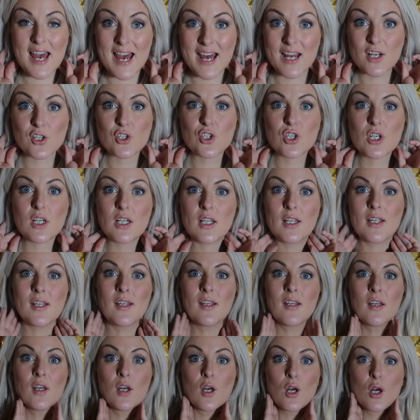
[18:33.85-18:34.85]

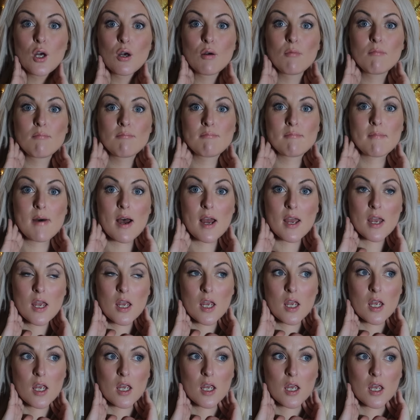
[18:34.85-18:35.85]
actually
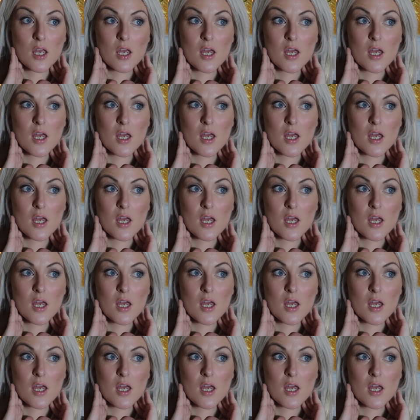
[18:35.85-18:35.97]
my,